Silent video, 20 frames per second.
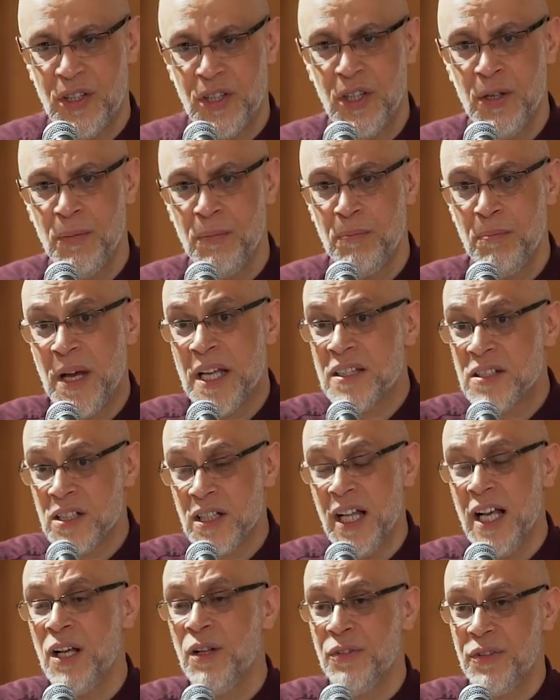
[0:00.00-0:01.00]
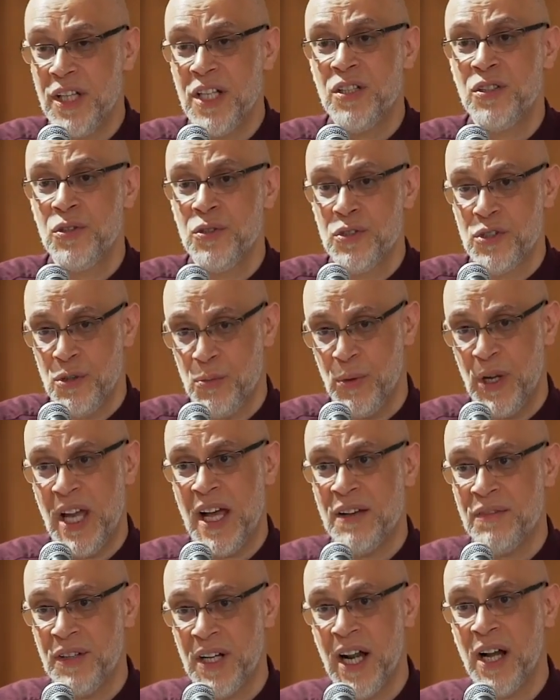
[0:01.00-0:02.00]
the mental health issues that we
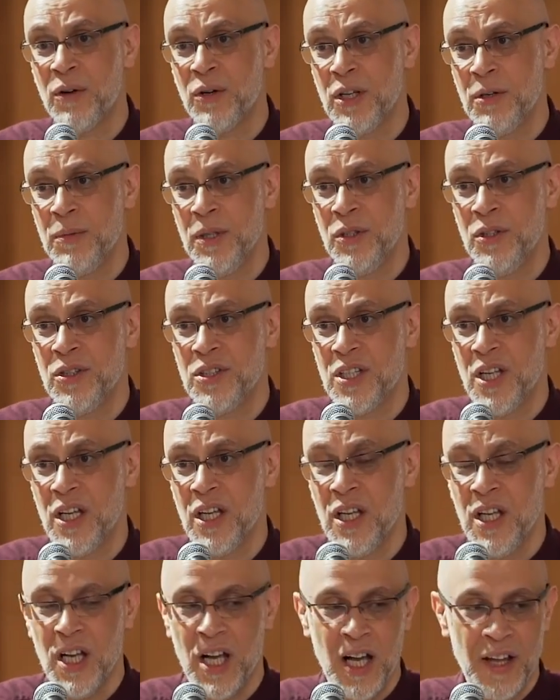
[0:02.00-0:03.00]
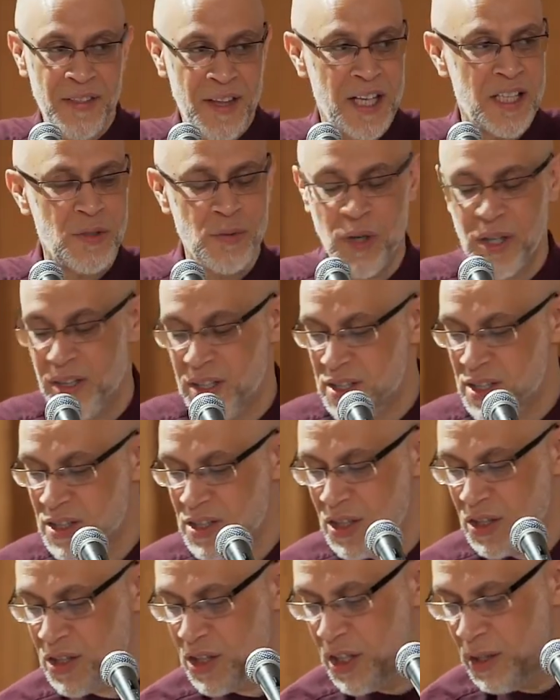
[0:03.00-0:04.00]
have in our community. And that's why this is
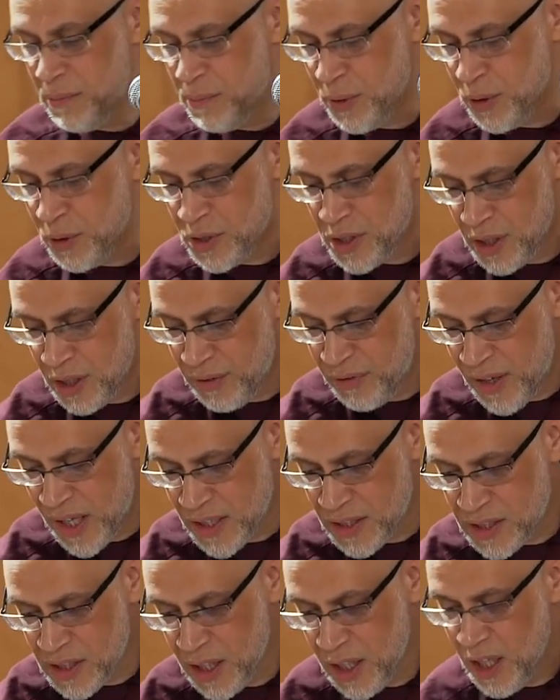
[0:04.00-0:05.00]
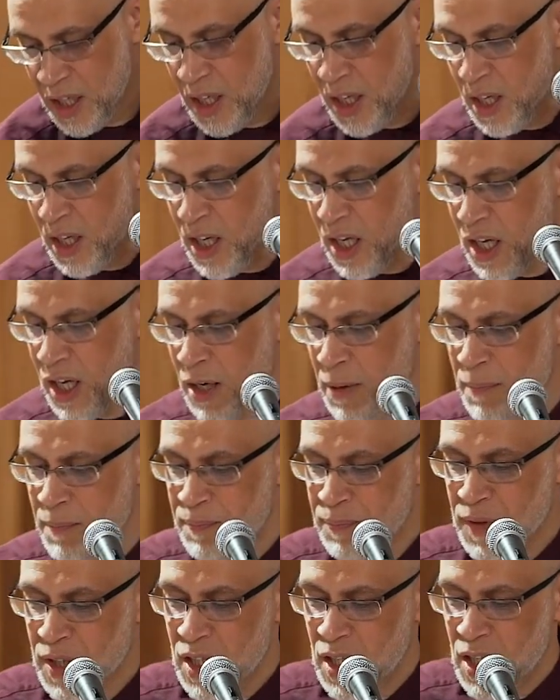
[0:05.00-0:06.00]
such an important event.
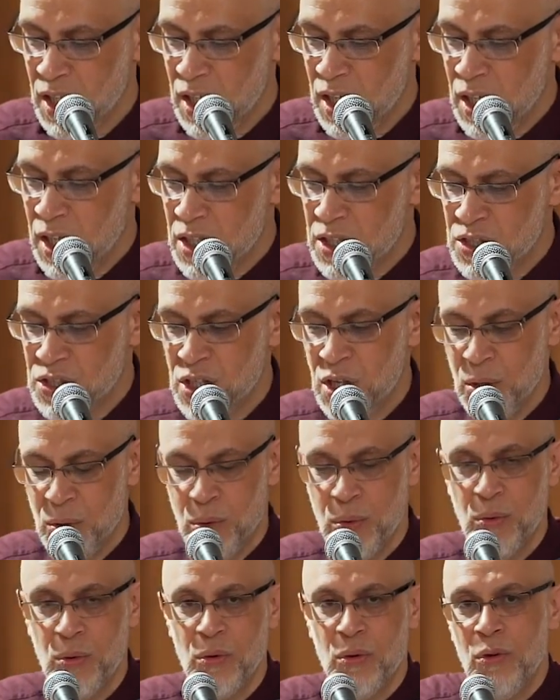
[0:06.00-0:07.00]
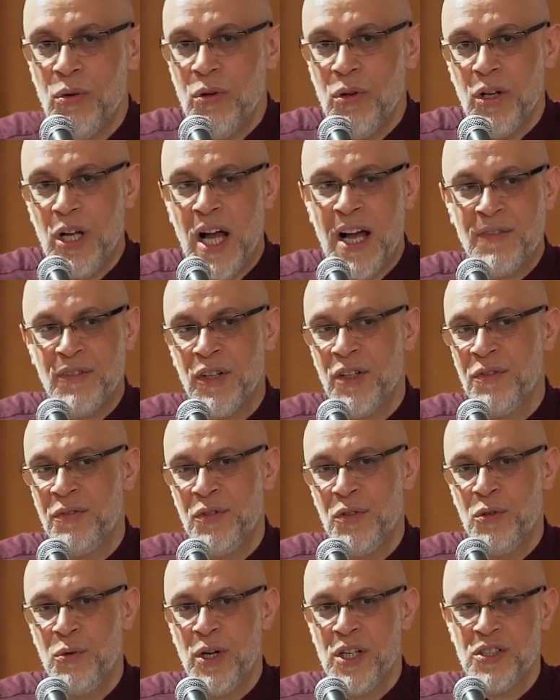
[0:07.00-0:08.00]
So I've got a
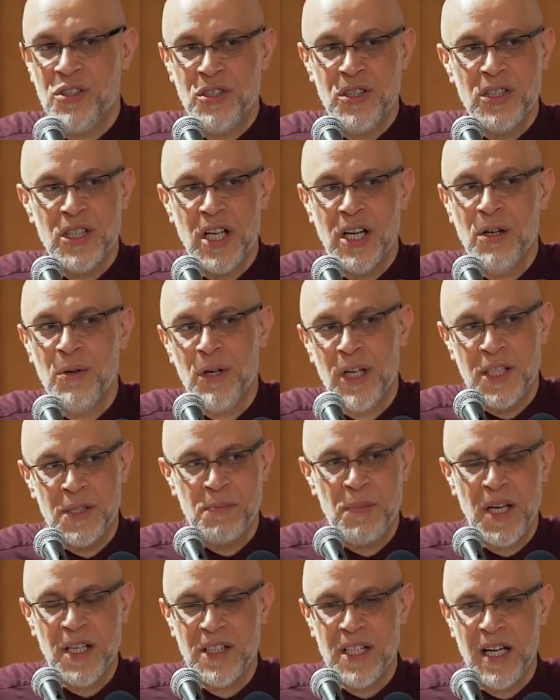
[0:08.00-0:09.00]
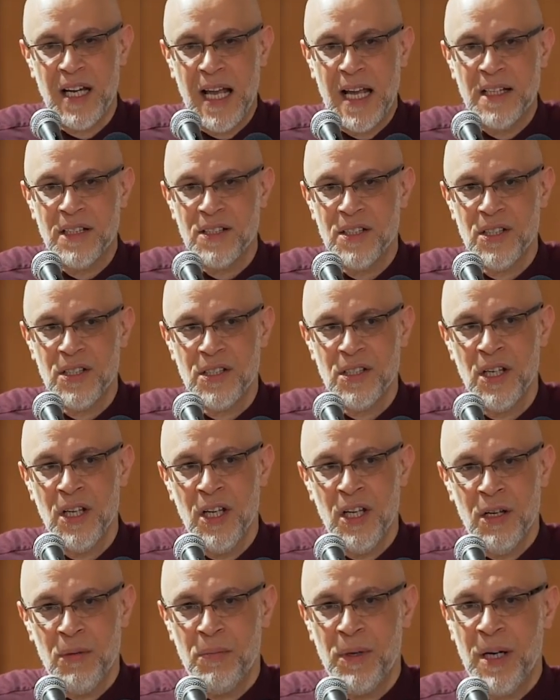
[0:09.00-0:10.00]
few questions. I don't expect any answers,
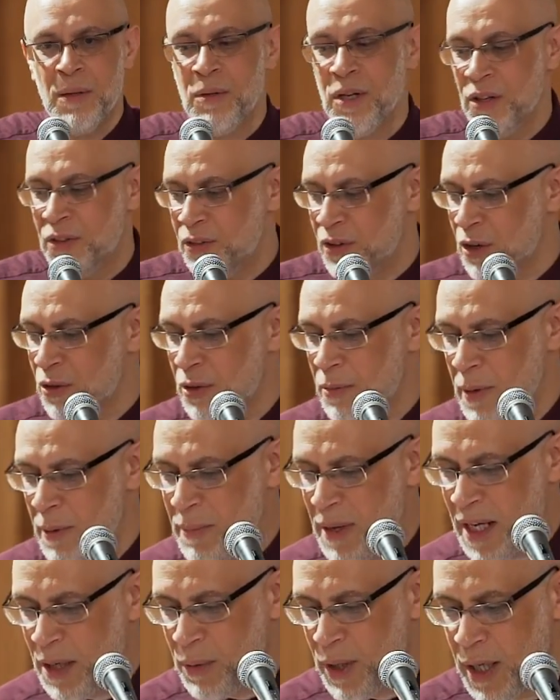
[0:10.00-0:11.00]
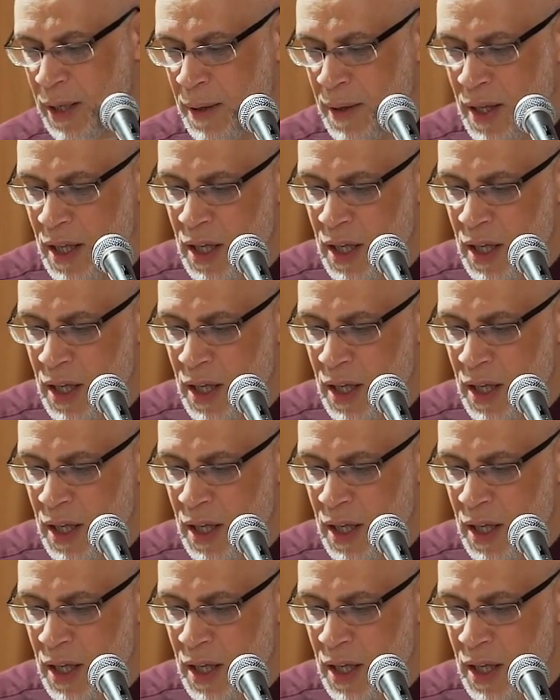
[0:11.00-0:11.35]
but I'm going to throw them up anyway.